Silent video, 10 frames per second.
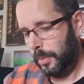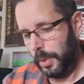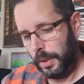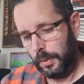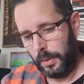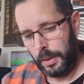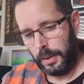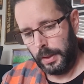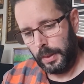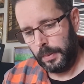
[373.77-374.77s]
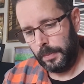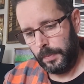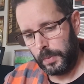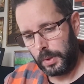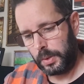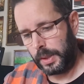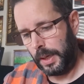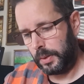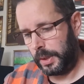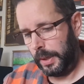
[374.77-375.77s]
Anyway, yeah, so
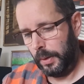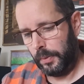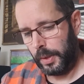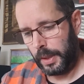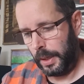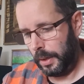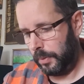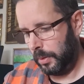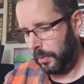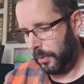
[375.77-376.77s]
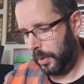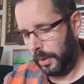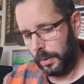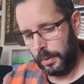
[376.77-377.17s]
scout it out if you can, have a look for it.